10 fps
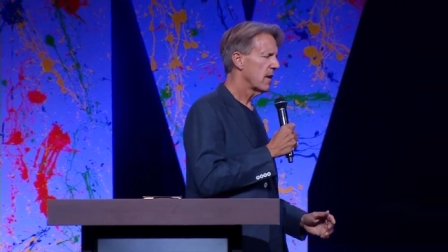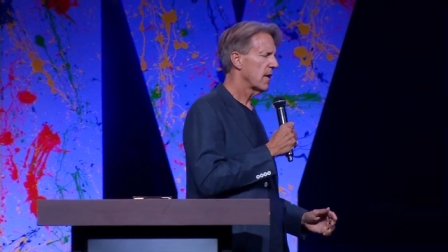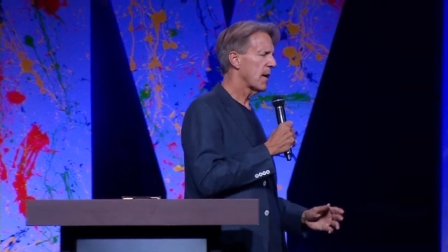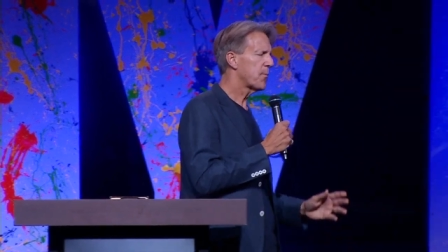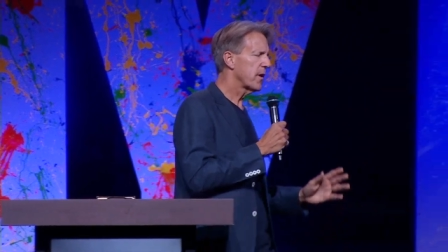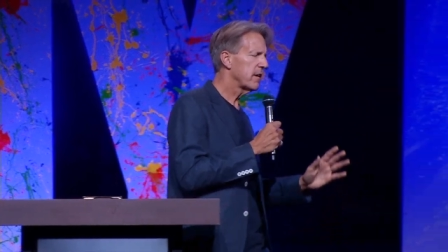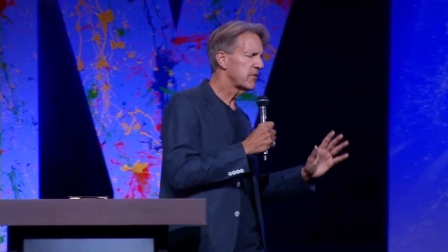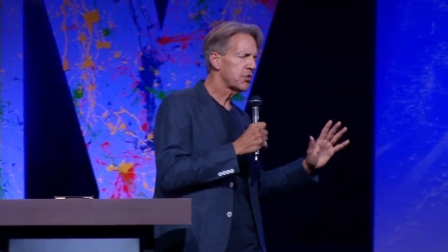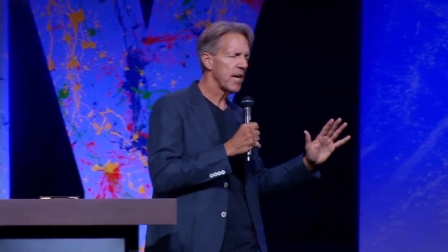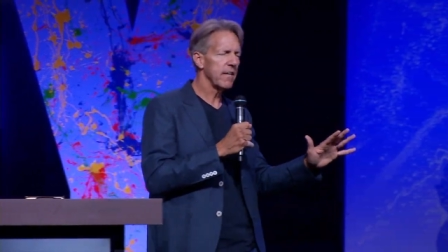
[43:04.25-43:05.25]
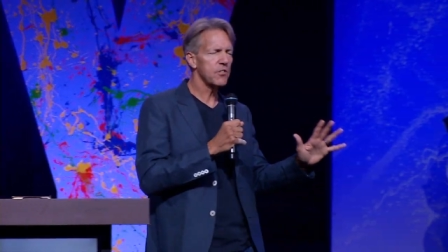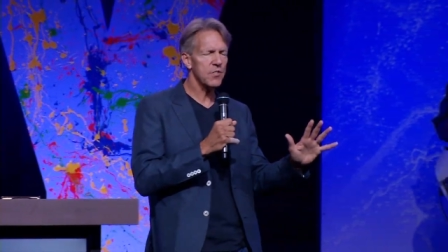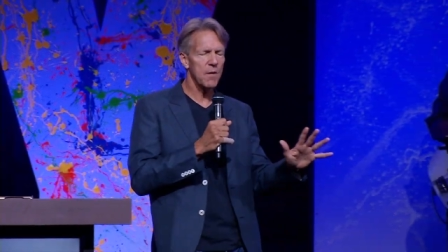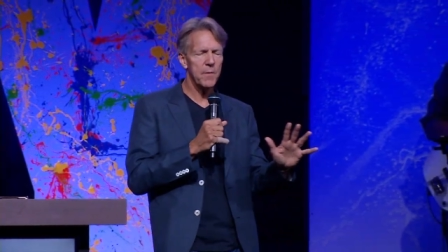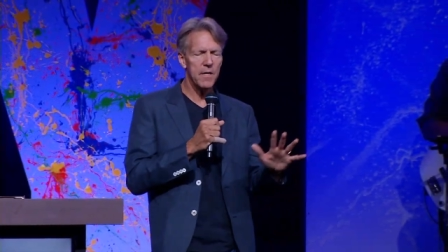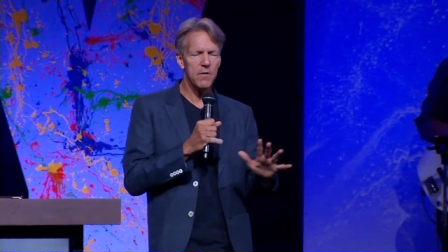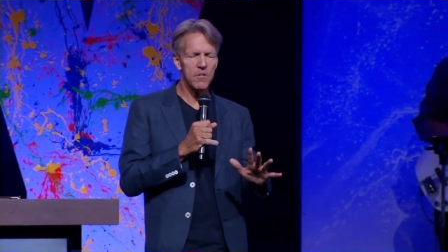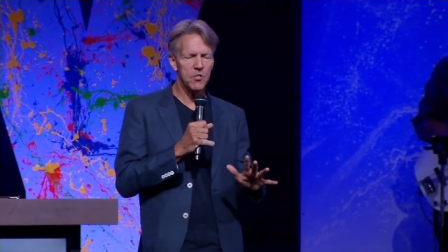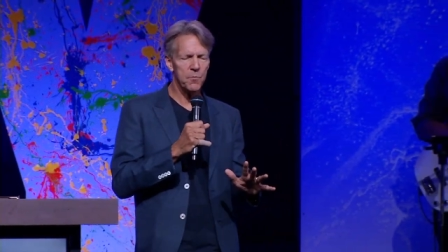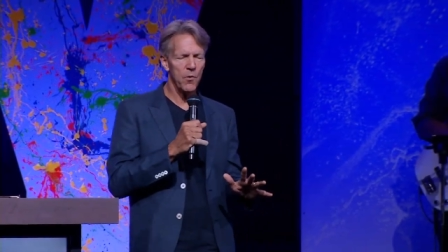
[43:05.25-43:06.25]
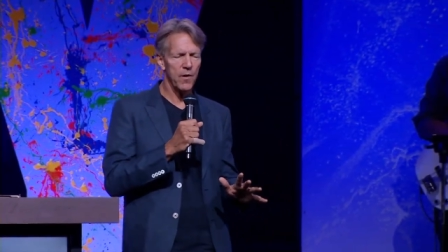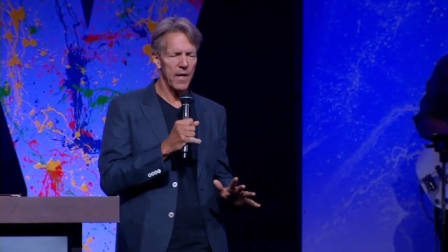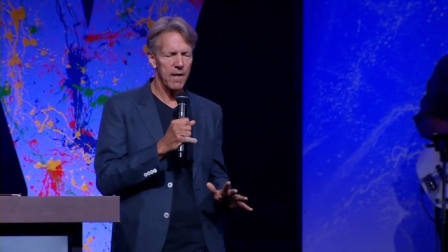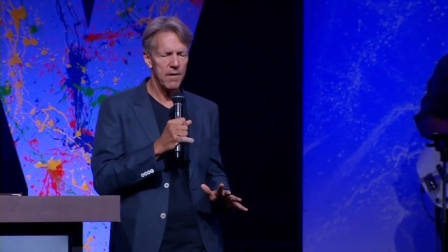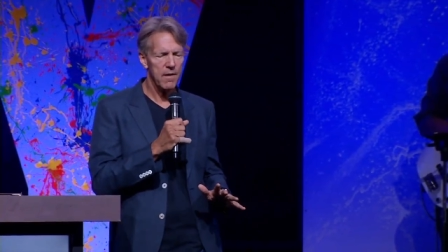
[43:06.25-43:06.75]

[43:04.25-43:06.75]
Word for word: And I pray you change some here this morning.